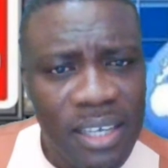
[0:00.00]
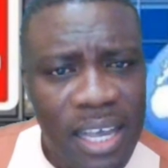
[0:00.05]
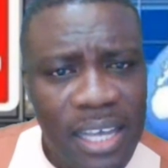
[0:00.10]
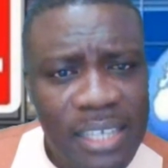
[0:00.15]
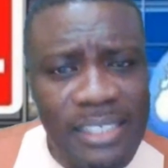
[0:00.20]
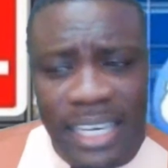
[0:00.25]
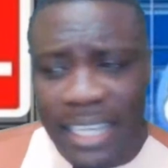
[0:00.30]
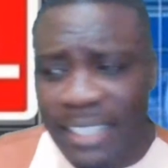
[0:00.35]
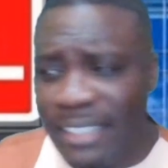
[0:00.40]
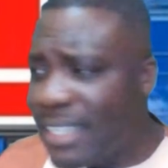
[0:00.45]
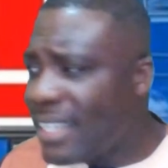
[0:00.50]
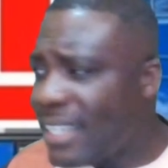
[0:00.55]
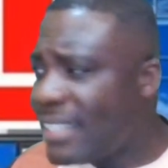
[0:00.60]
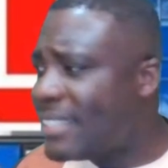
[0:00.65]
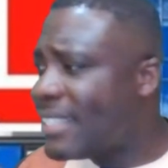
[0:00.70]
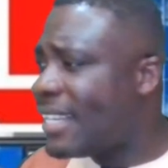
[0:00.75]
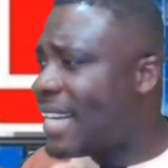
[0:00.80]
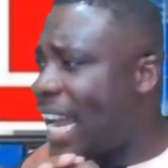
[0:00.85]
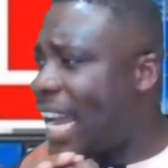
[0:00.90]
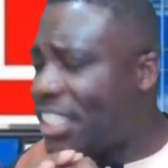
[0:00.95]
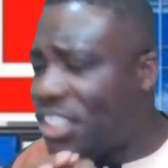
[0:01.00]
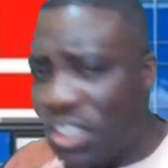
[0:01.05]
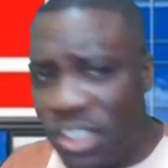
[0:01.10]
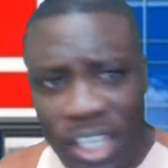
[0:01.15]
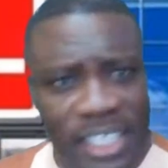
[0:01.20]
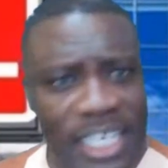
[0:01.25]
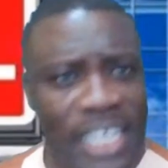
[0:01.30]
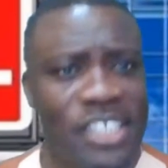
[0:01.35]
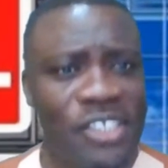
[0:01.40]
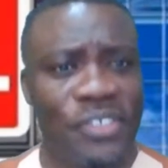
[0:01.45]
This is a national
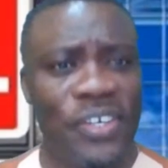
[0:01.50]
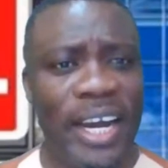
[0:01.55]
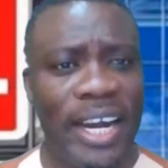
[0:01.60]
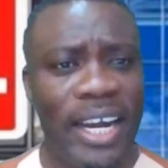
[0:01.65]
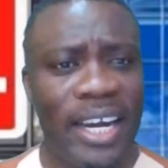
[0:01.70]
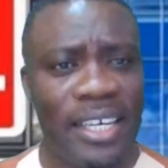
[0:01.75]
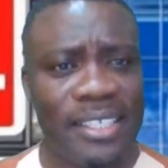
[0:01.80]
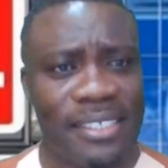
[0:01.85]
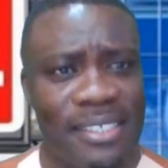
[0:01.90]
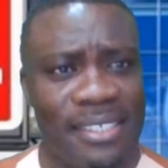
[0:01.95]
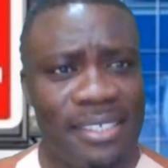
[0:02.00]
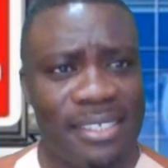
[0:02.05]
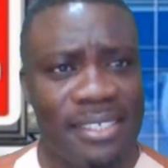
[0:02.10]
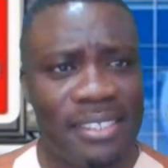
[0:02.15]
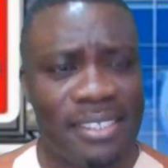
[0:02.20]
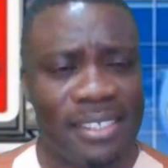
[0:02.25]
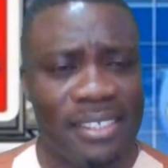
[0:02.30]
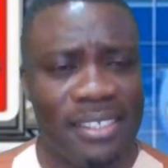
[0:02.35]
disgrace.